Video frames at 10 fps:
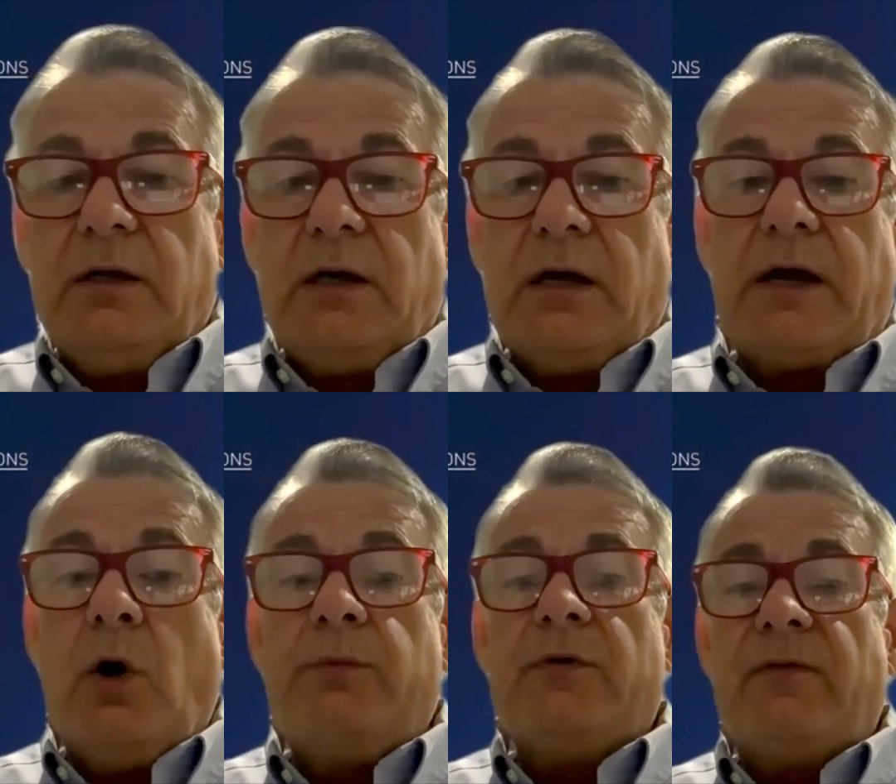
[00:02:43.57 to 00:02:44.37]
And I
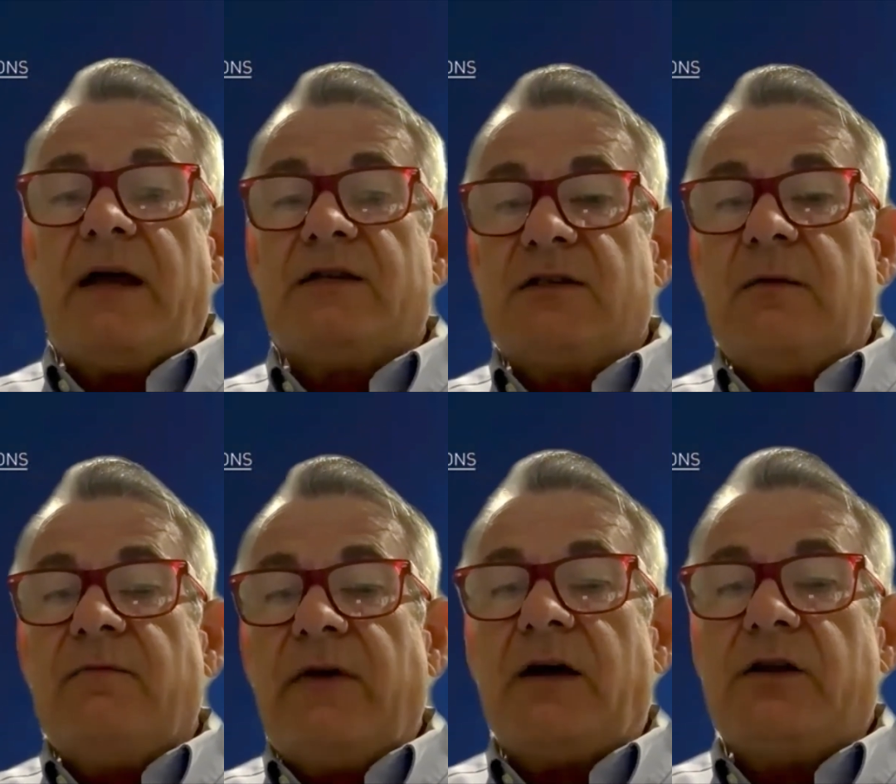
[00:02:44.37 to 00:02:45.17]
hope you find some
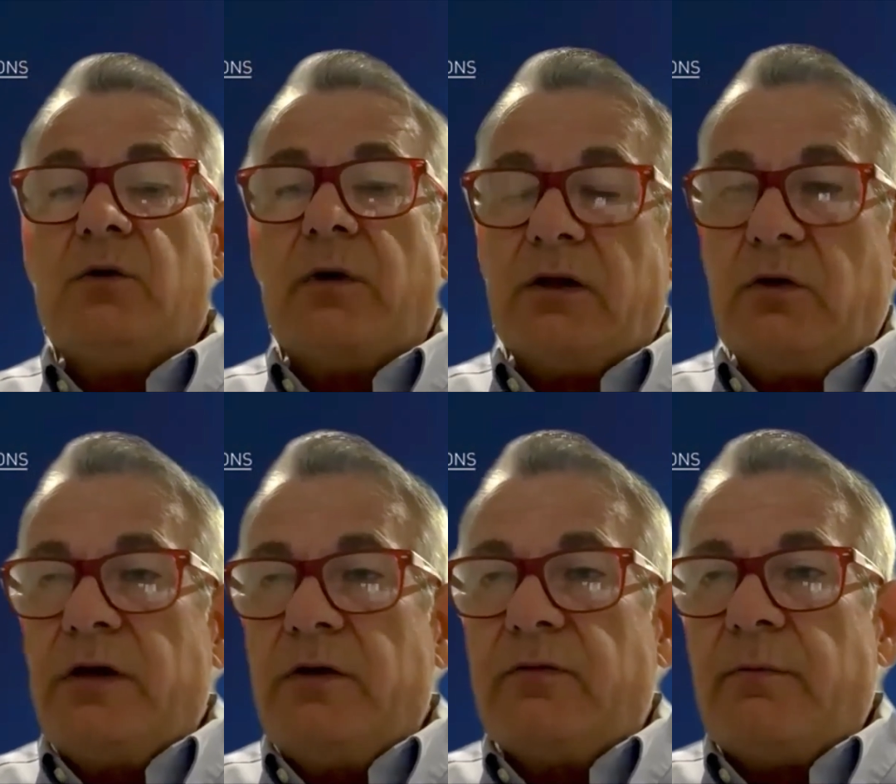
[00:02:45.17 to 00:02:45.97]
value and
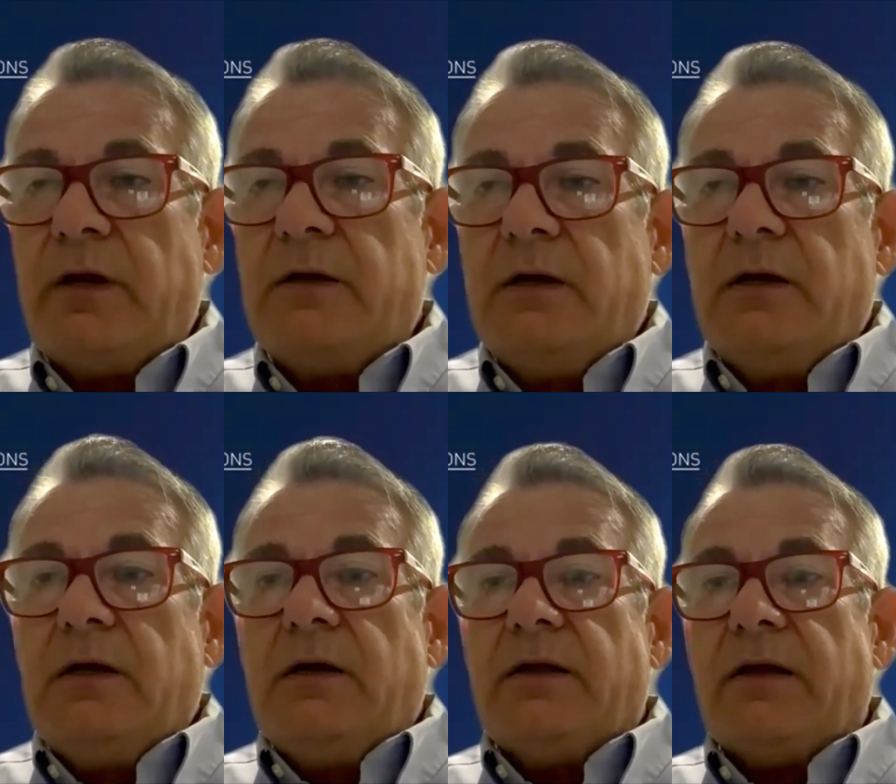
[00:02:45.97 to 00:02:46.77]
learning from it,
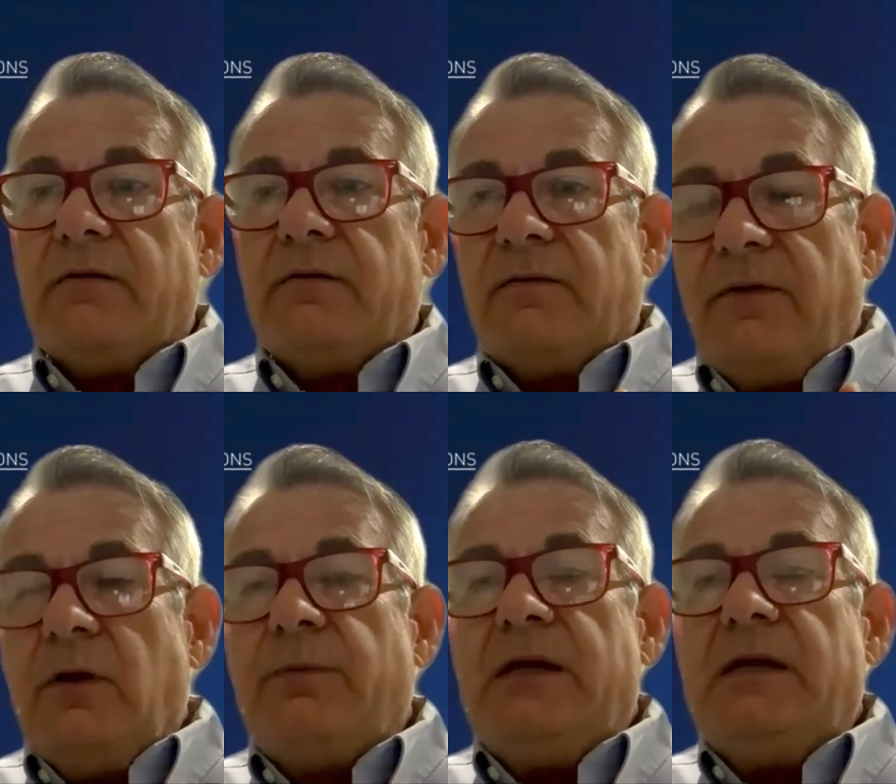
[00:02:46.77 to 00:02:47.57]
that the
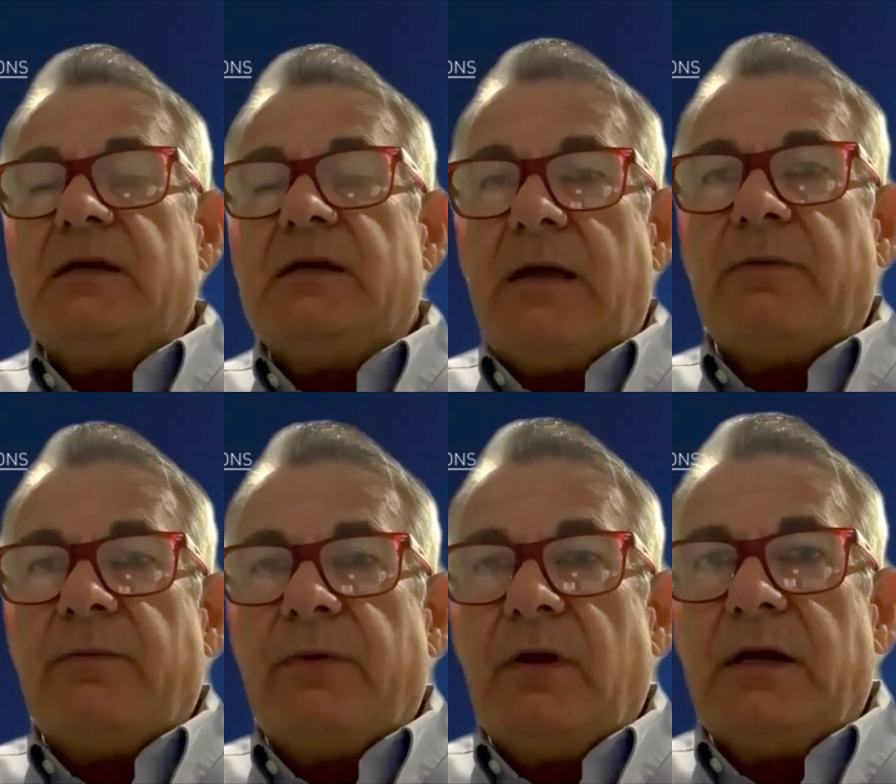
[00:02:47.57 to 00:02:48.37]
Philippine
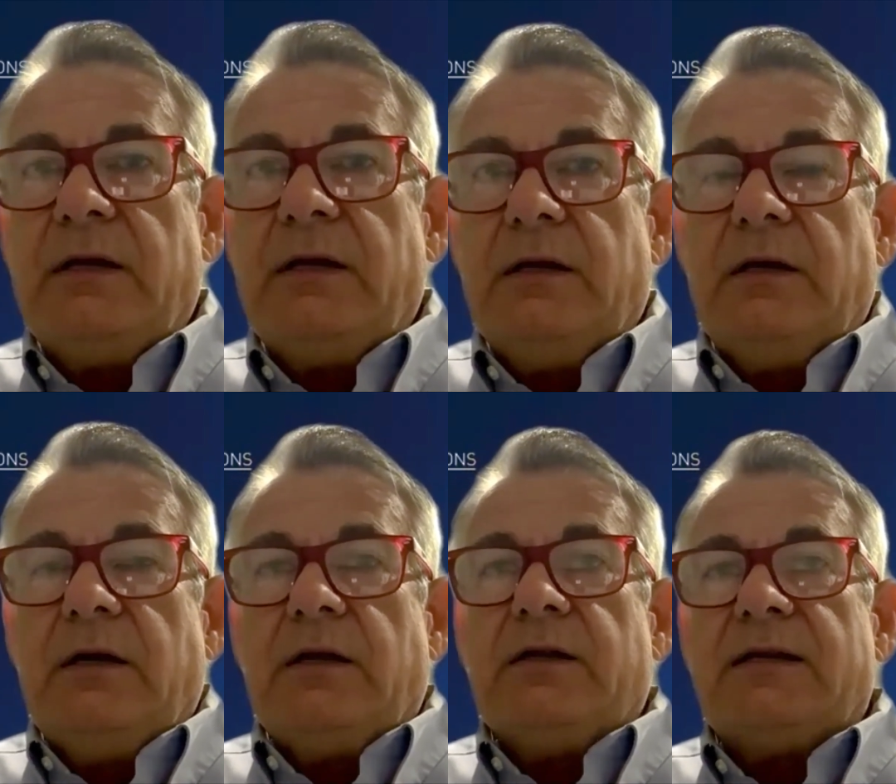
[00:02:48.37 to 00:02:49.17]
capability,
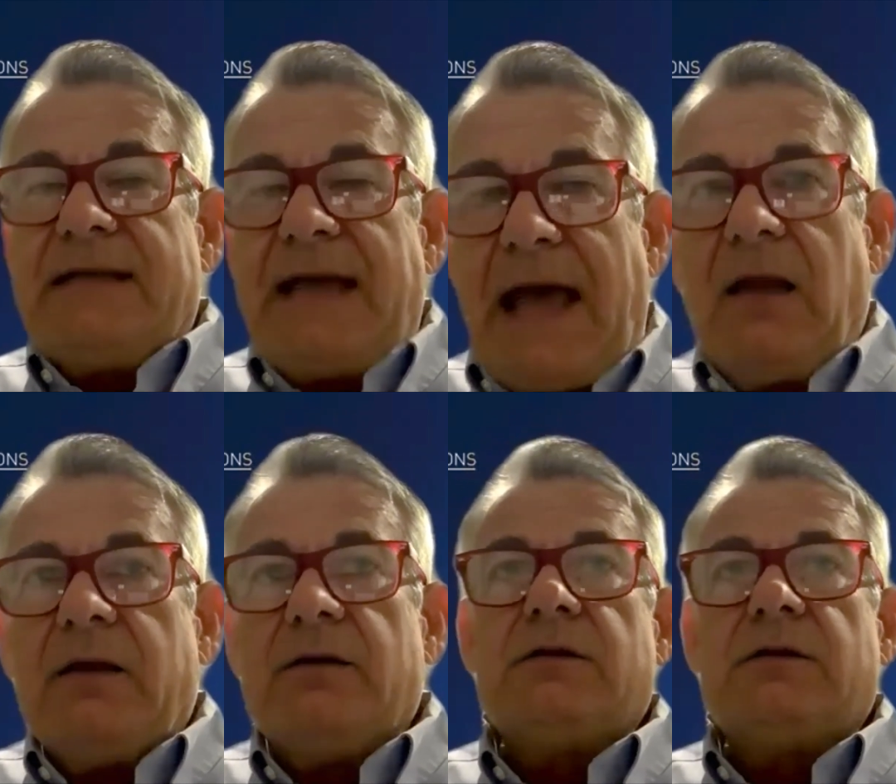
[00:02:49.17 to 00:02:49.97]
the
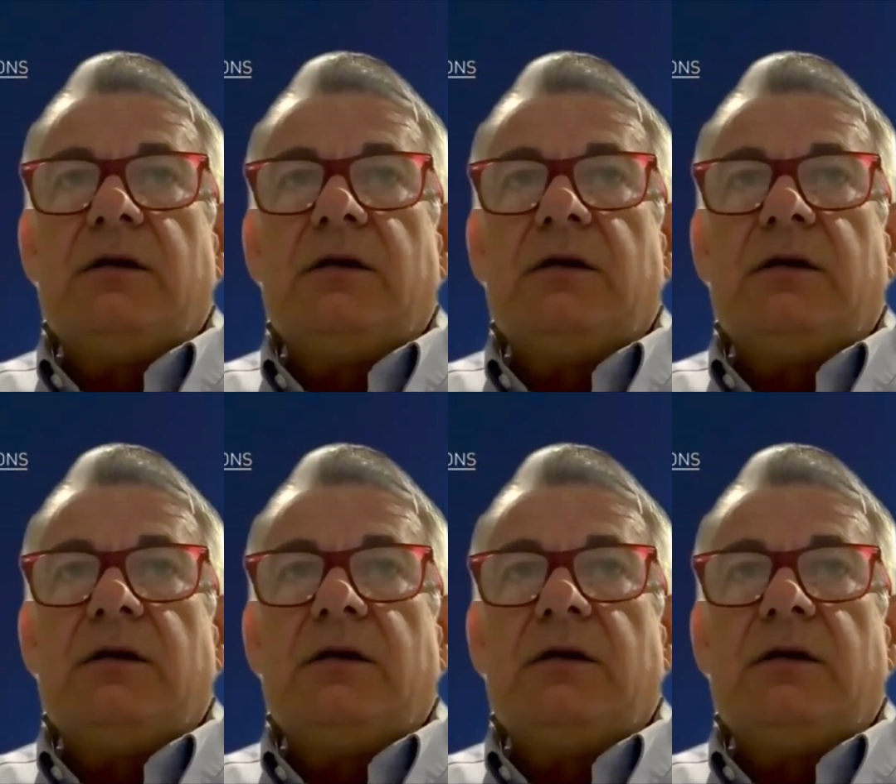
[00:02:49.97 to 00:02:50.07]
talent